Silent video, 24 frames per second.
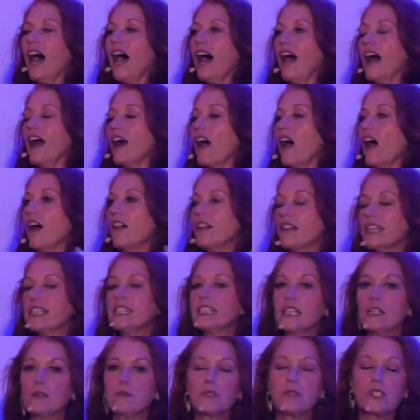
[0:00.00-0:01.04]
I, all I
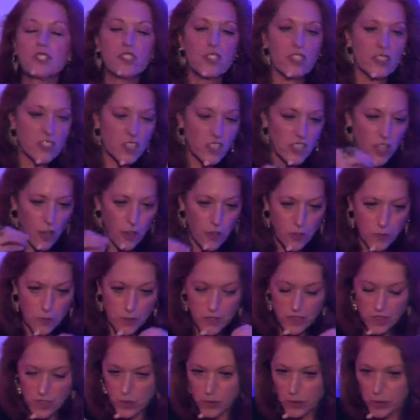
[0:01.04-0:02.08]
did was just go
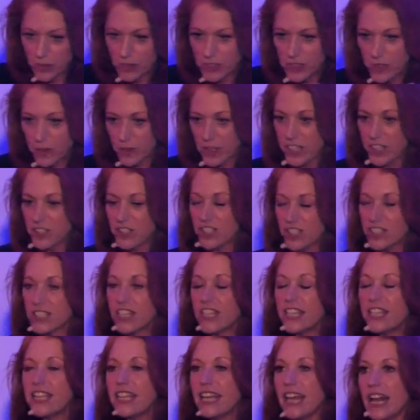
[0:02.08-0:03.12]
through school so I could just
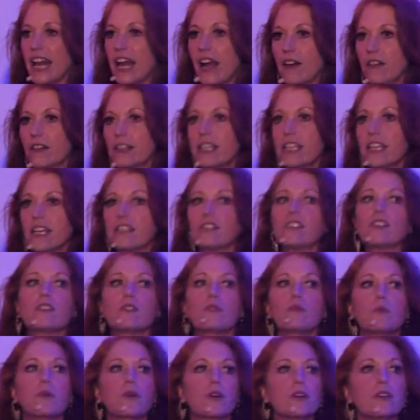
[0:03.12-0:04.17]
get out and get to
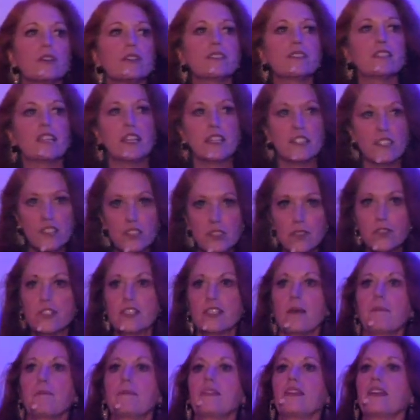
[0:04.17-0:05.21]
the world and do
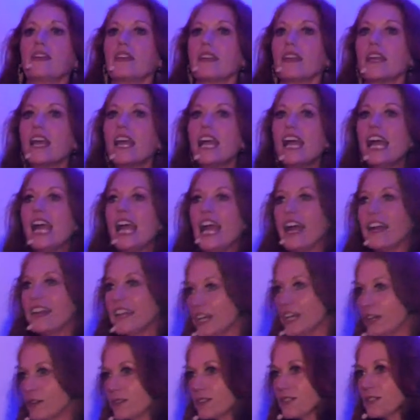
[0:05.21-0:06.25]
something. And
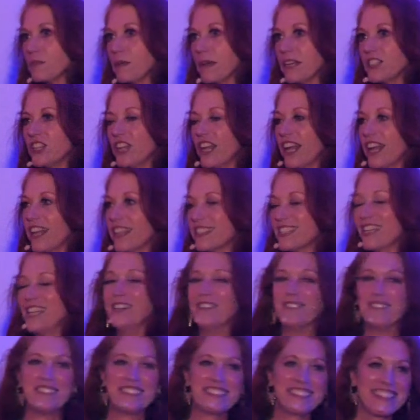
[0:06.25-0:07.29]
here was my chance.
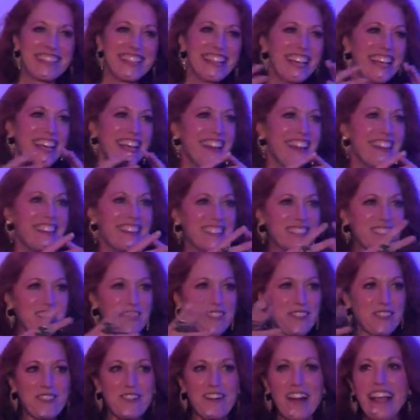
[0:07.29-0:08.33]
It was this
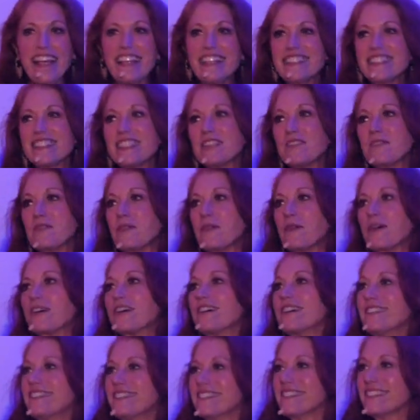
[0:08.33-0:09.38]
crazy
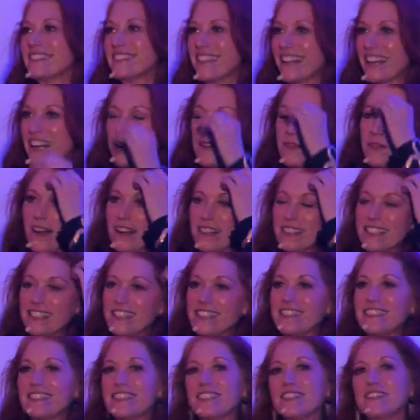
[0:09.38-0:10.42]
world that I walked
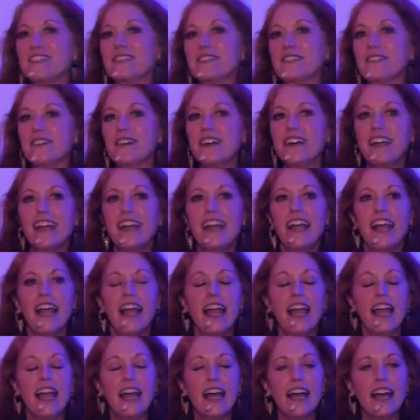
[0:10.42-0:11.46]
into,
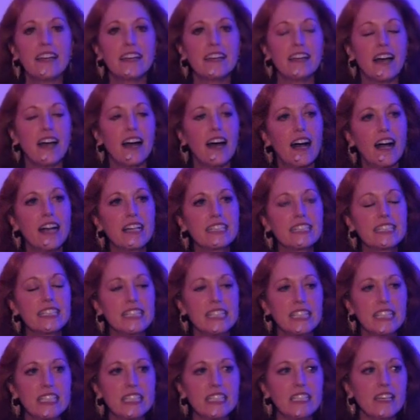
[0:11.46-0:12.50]
and I
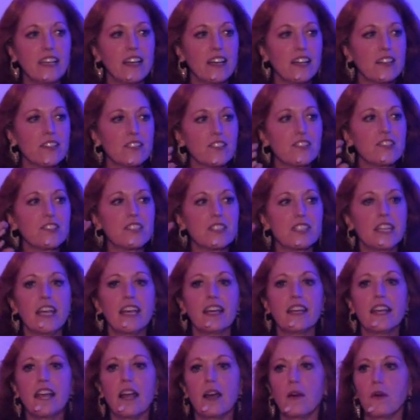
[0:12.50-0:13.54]
didn't
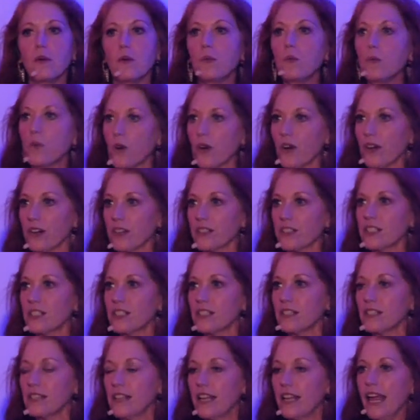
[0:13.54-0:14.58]
understand how it worked.
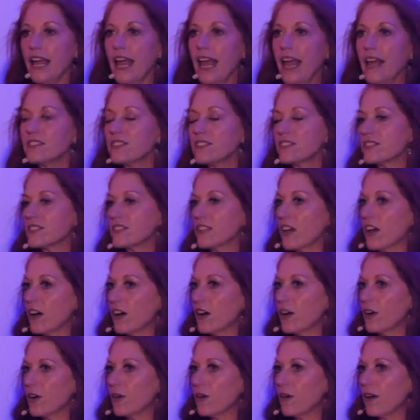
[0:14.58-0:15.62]
And
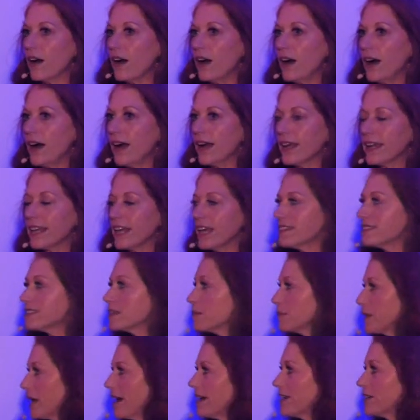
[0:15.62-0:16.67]
so I guess
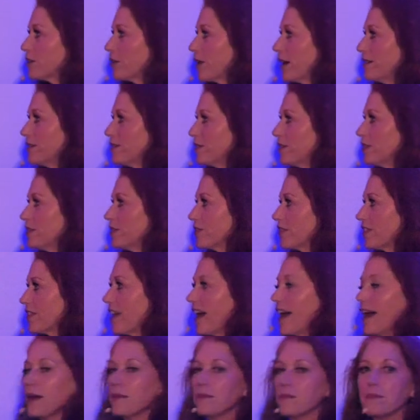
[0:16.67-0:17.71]
I'm kind of grateful for
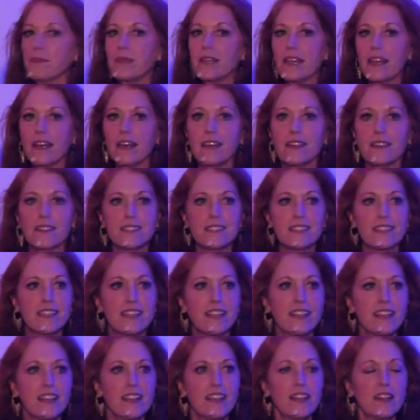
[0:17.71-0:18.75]
that because
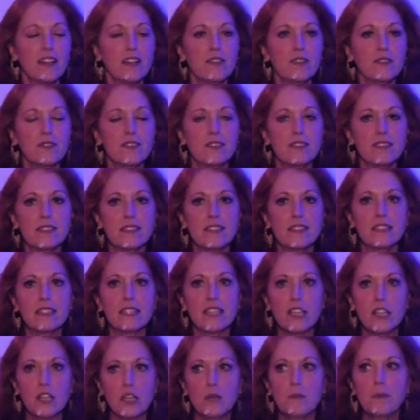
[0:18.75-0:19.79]

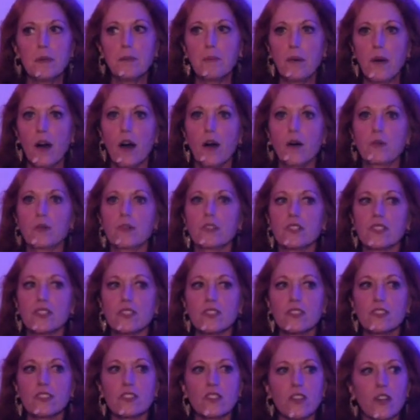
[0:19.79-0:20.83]
Tim and Paul were
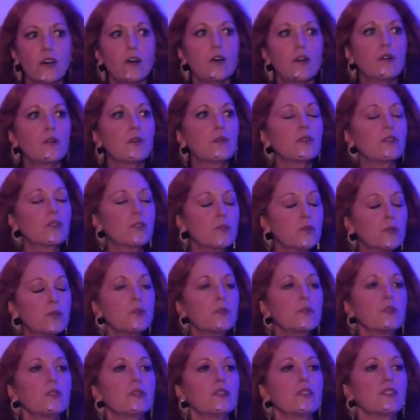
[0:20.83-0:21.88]
just so
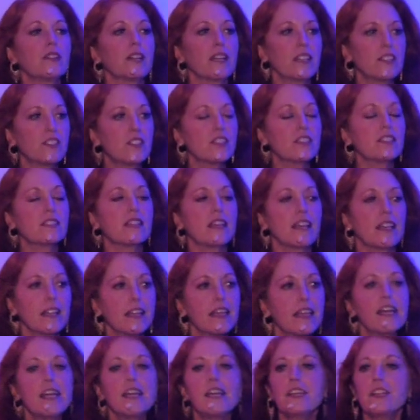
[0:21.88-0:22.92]
cool and just
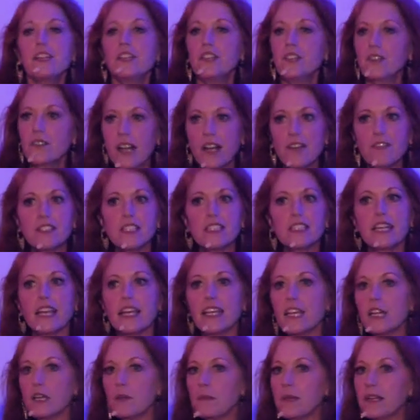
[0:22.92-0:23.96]
saying, you don't have to
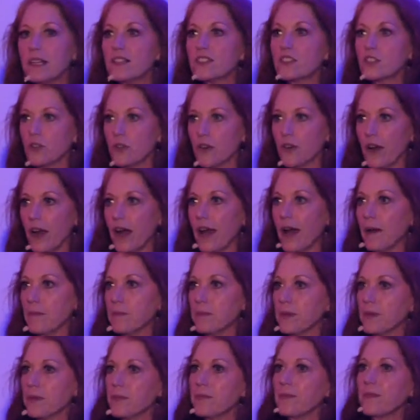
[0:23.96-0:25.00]
take anybody's
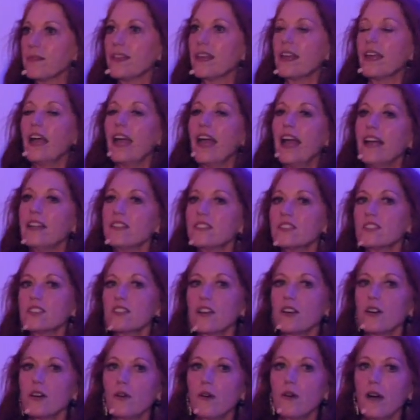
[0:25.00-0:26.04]
crap and
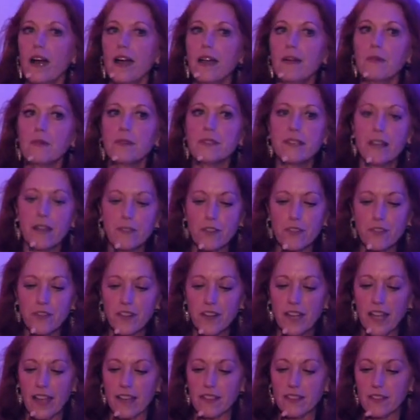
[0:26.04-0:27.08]
so I will never
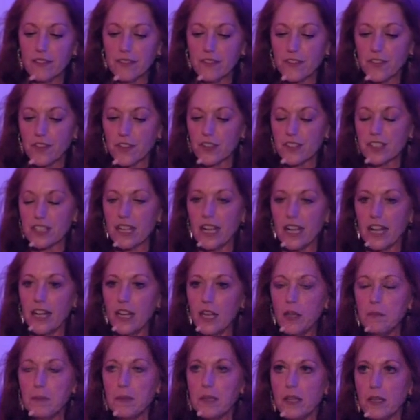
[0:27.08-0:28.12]
forget the first
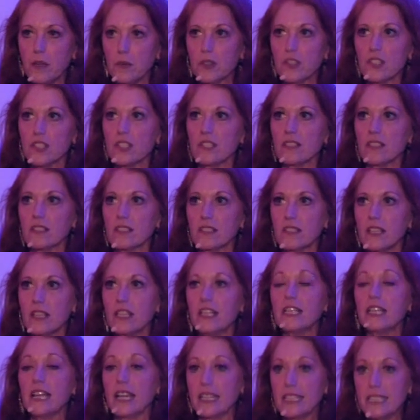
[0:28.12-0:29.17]
NAB, which is
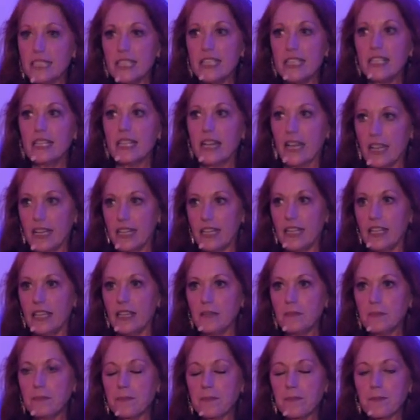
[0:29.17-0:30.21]
in
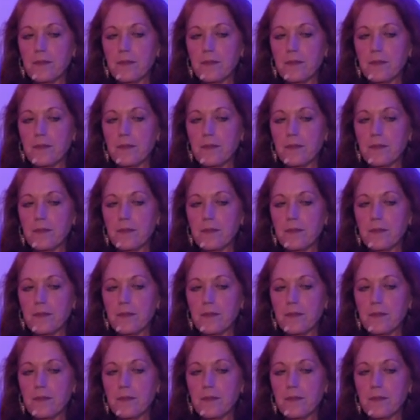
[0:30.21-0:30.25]
1990.